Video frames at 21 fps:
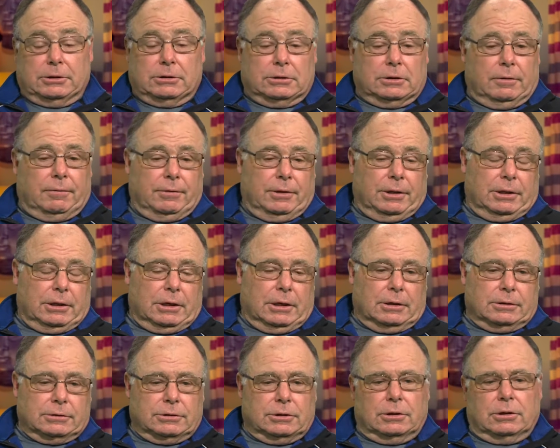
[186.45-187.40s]

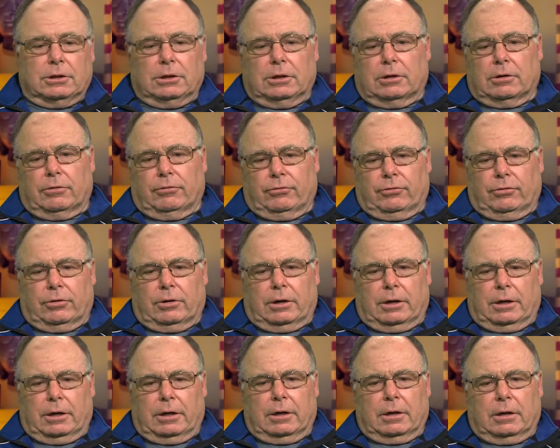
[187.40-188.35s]
7,000 years,
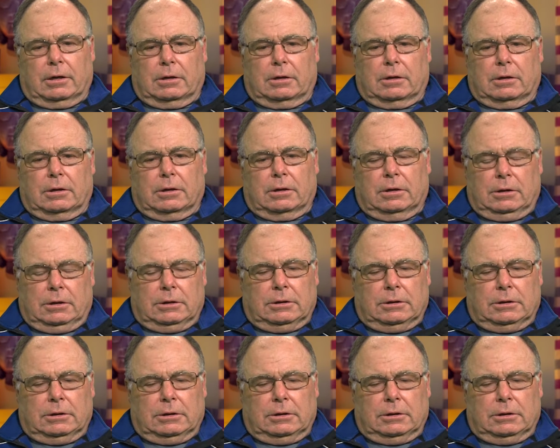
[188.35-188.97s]
starting in the